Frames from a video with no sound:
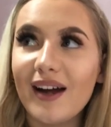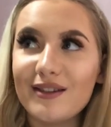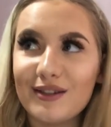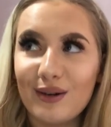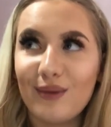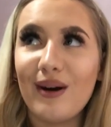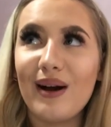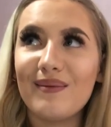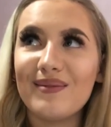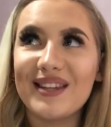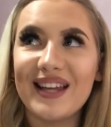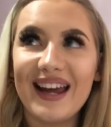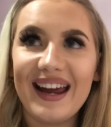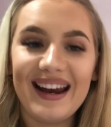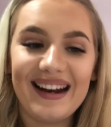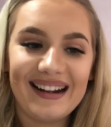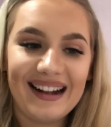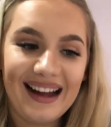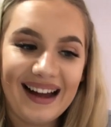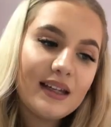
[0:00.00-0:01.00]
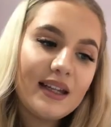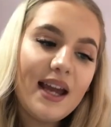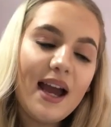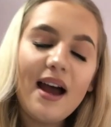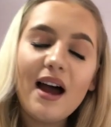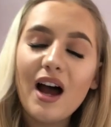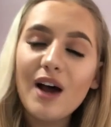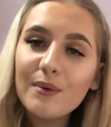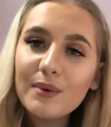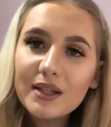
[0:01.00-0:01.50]
I don't know why I'm saying that.
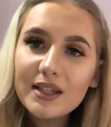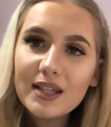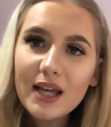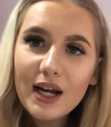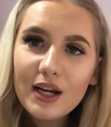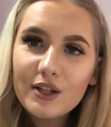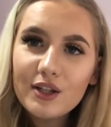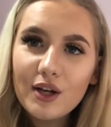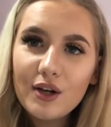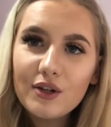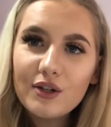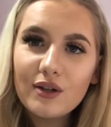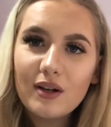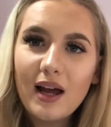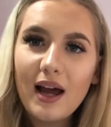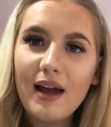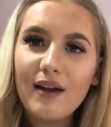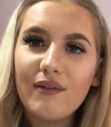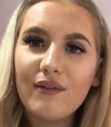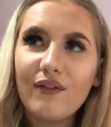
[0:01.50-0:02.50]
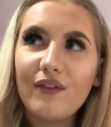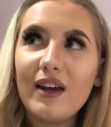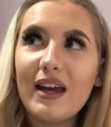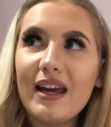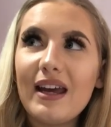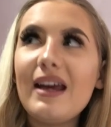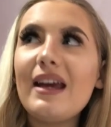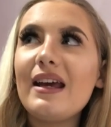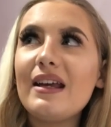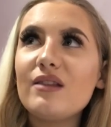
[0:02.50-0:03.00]
Yeah, I would say social life
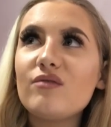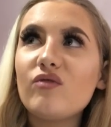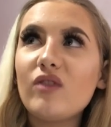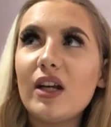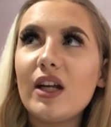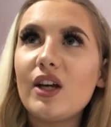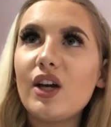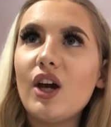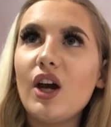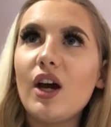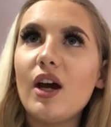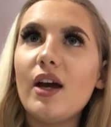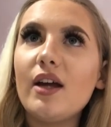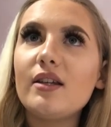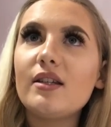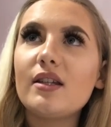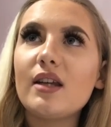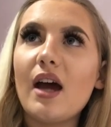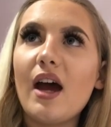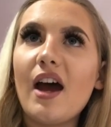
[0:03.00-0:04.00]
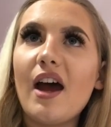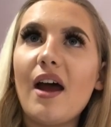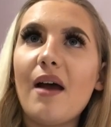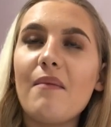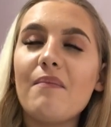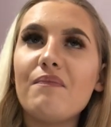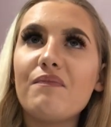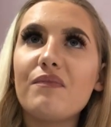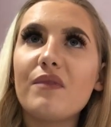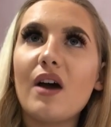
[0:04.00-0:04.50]
is really good.
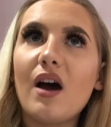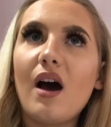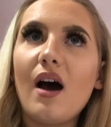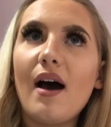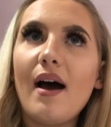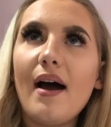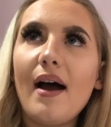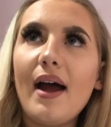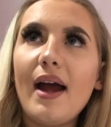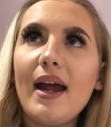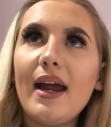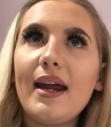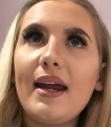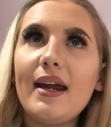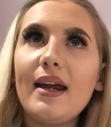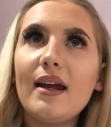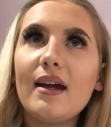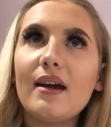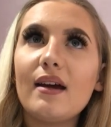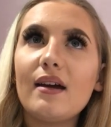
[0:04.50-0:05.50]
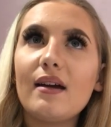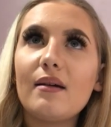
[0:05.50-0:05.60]
I